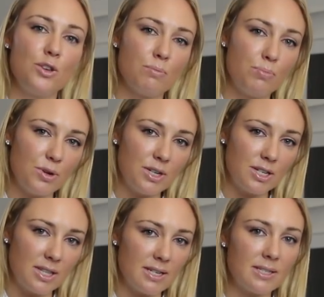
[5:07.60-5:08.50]
that you can put
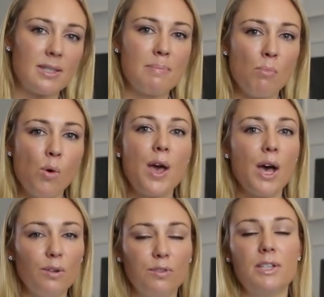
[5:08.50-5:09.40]
into this, the more
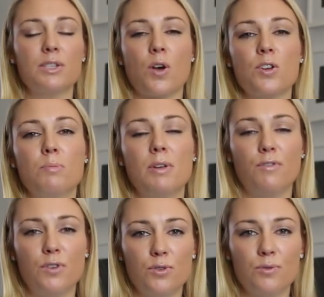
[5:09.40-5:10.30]
helpful it's going to be
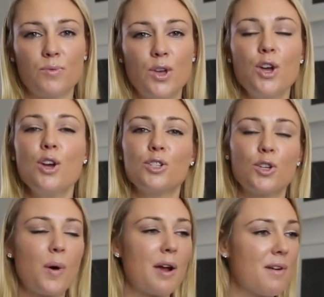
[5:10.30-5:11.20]
for you.
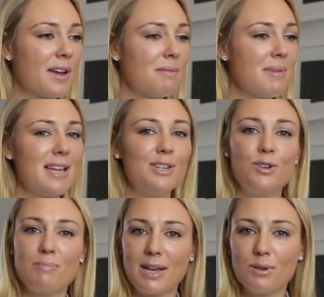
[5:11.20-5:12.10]
So I recommend
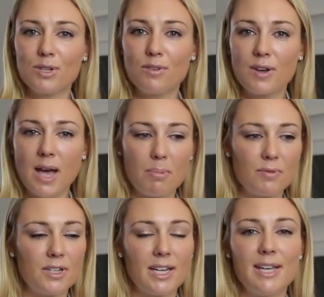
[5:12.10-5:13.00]
you make yourself a cup
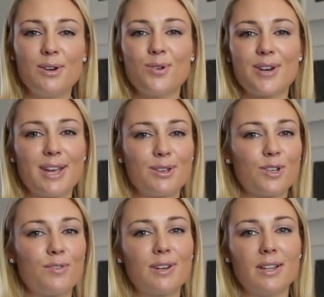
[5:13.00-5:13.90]
of tea or get
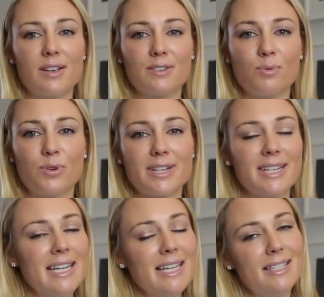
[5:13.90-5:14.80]
yourself a glass of water,
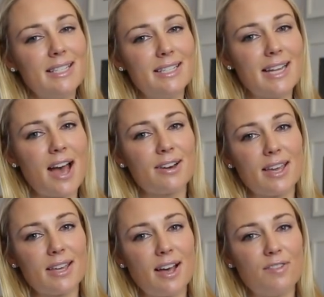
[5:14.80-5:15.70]
sit down,
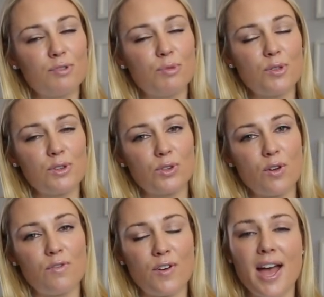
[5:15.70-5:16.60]
get comfortable on the
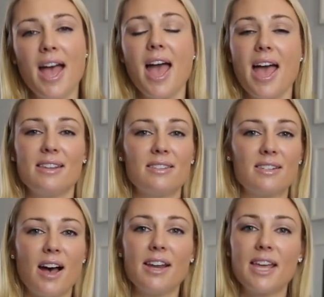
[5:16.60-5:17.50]
sofa, and
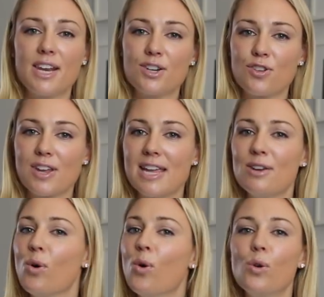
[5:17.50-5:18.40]
start entering
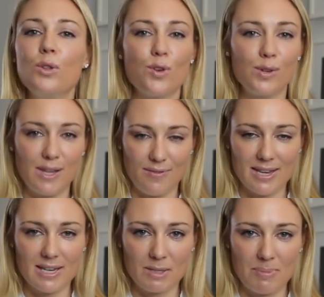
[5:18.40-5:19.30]
in all your
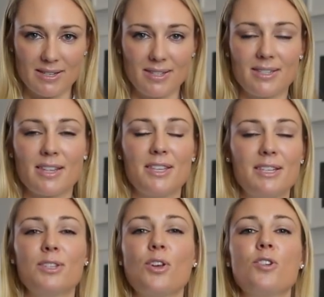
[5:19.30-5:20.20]
living expenses.
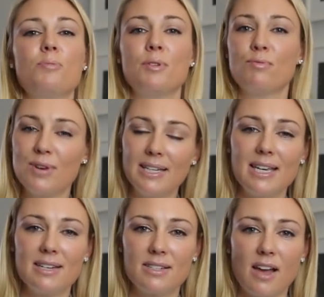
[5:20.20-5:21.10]
This is going to be really
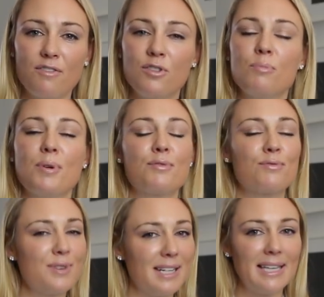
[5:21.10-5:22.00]
insightful but
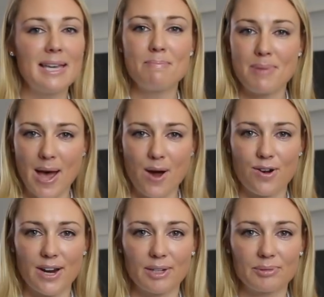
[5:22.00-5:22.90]
really
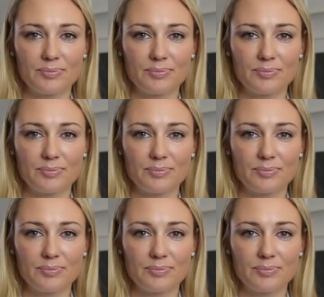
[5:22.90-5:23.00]
empowering.